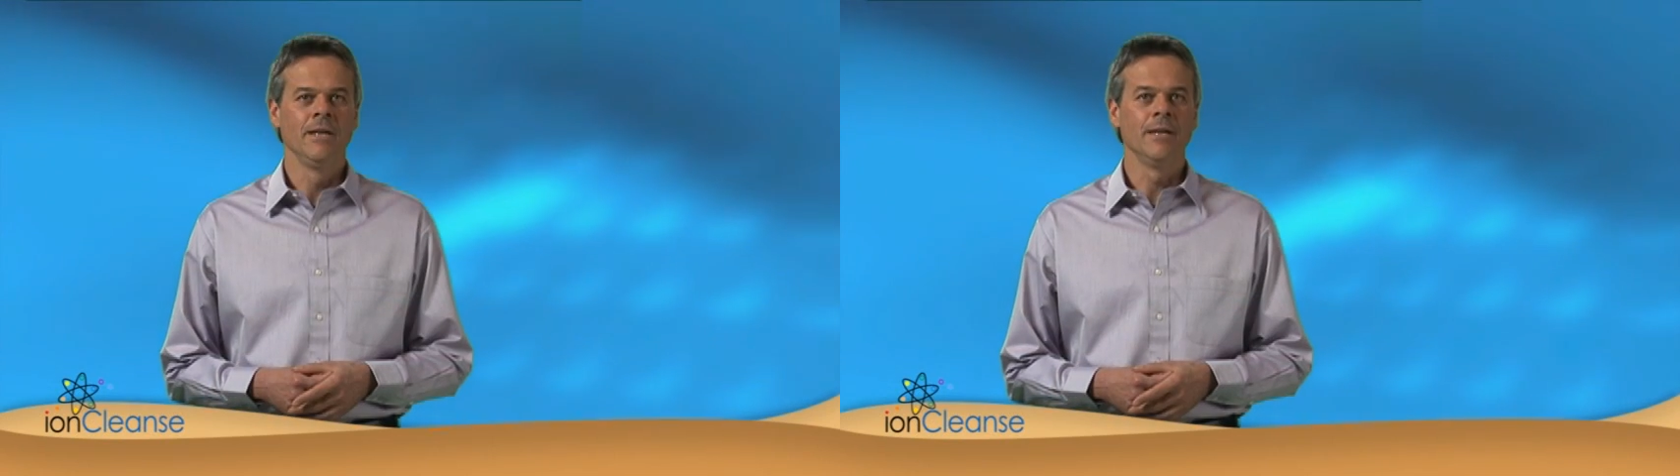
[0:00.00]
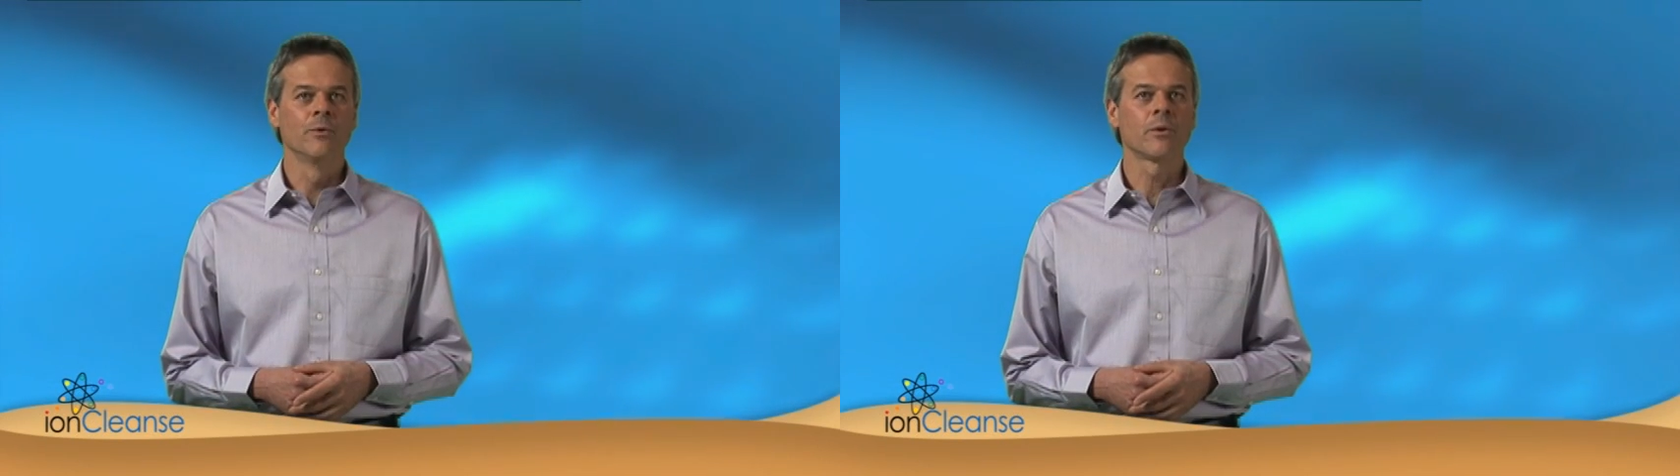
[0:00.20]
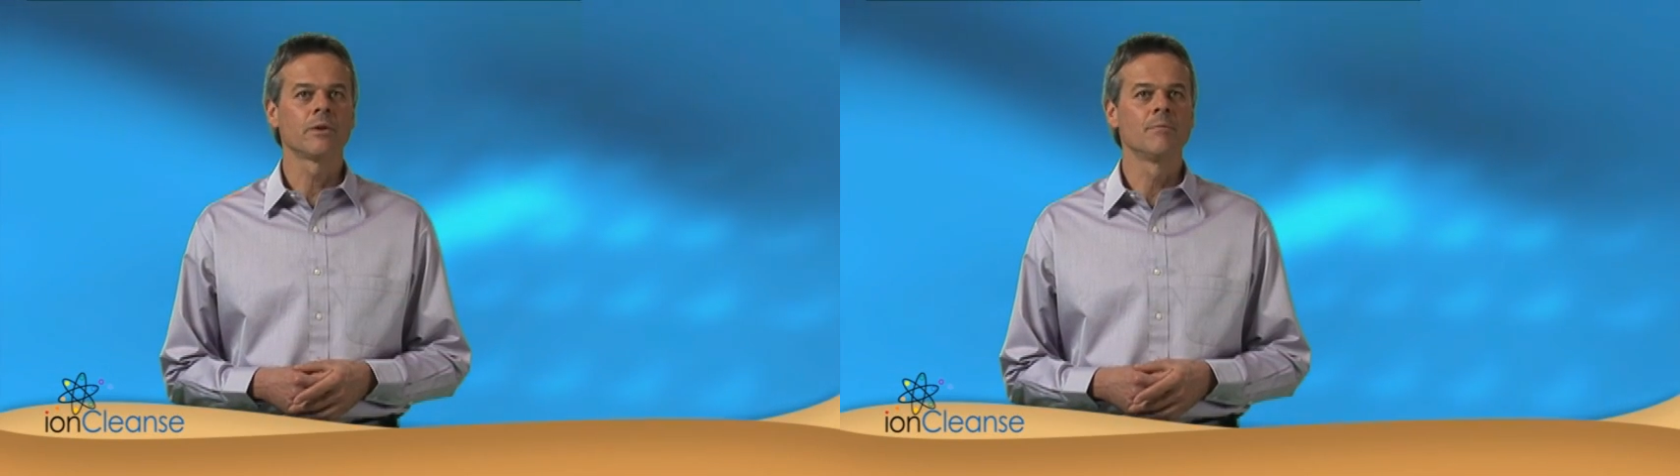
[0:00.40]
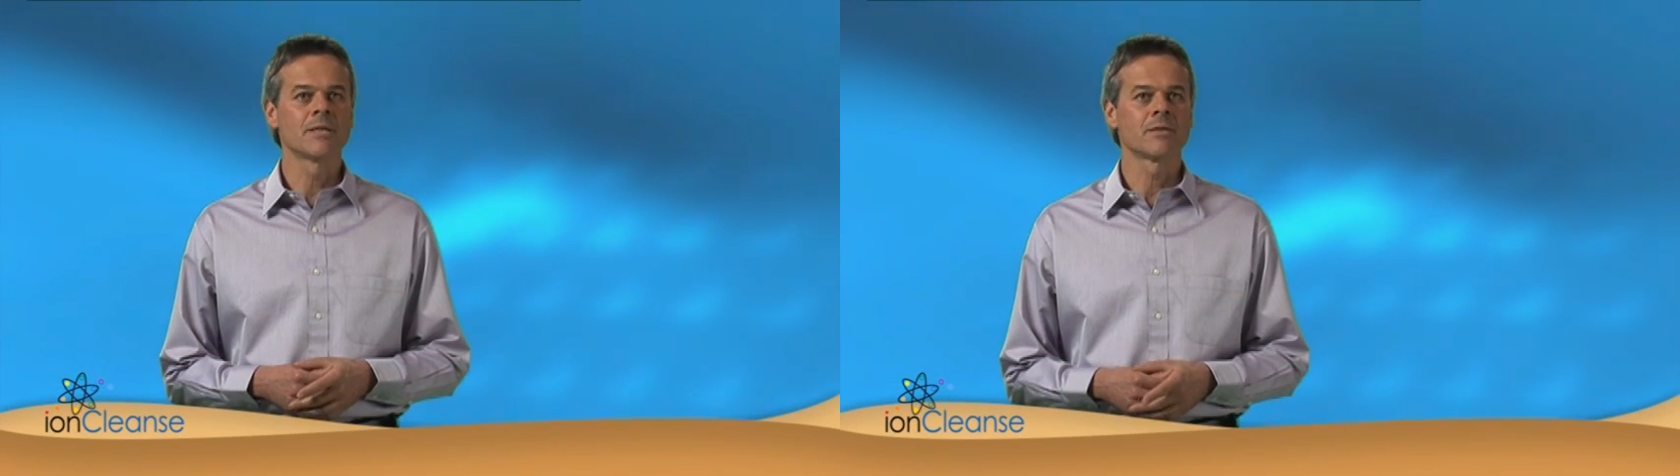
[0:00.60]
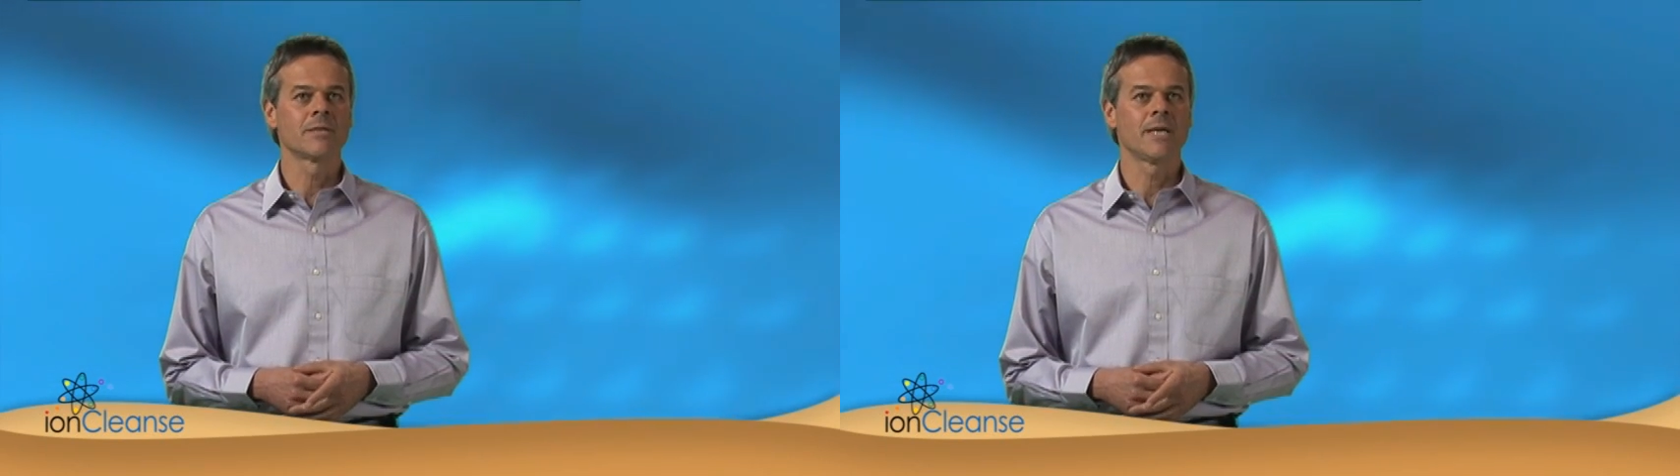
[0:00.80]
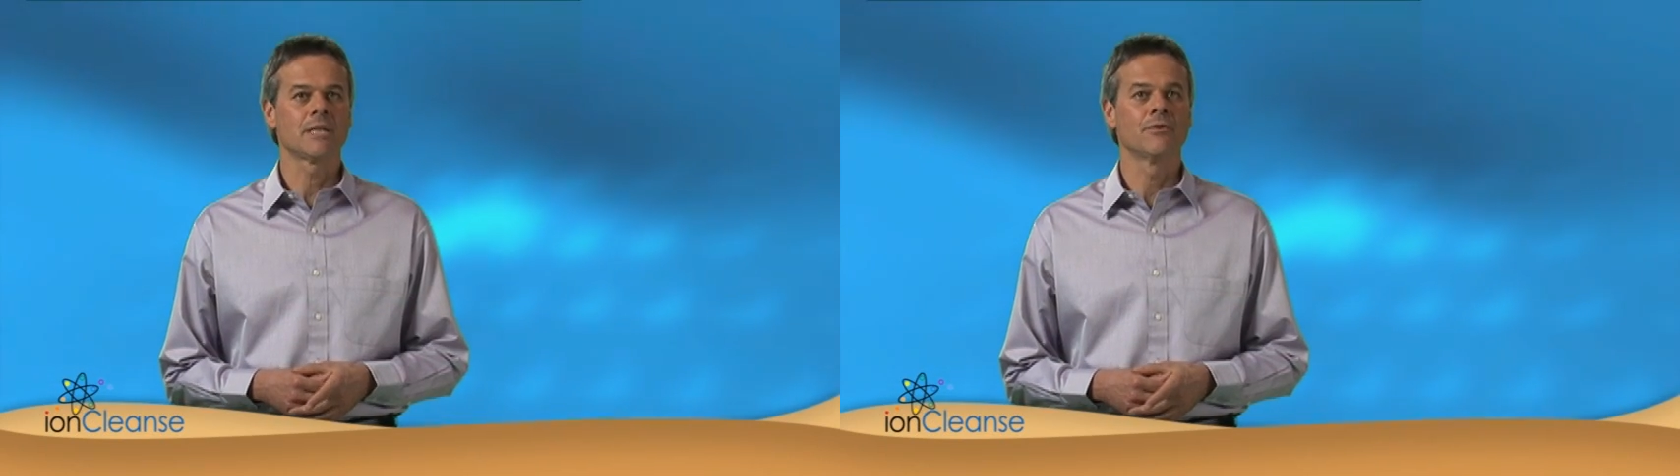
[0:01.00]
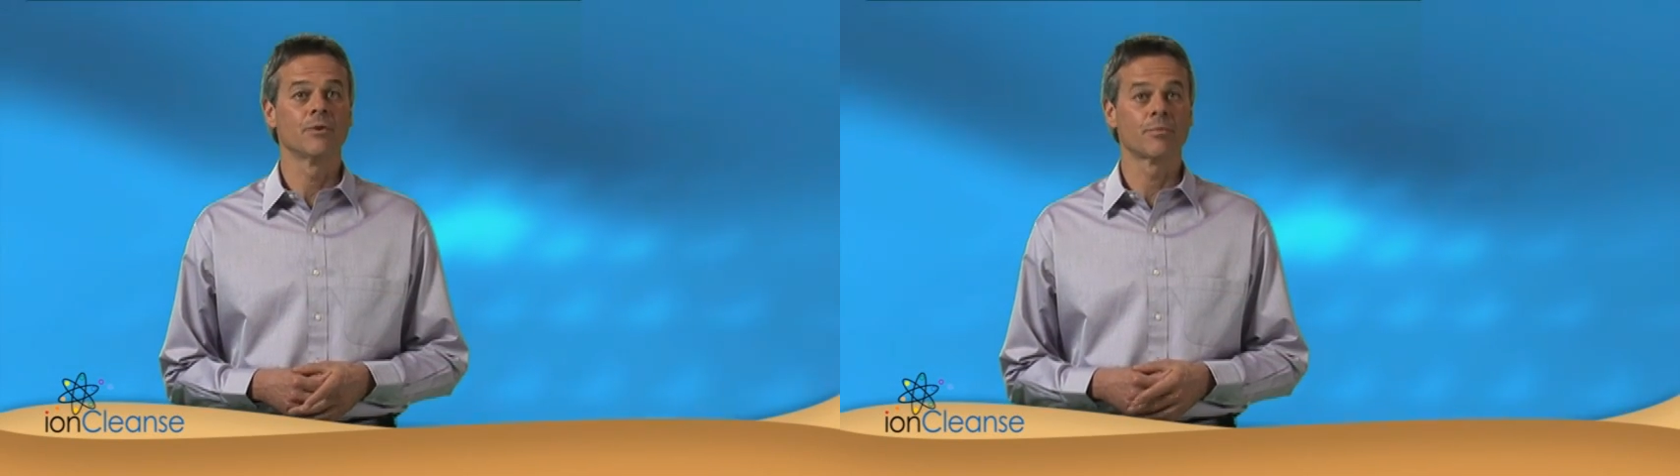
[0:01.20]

In order to muscle test for the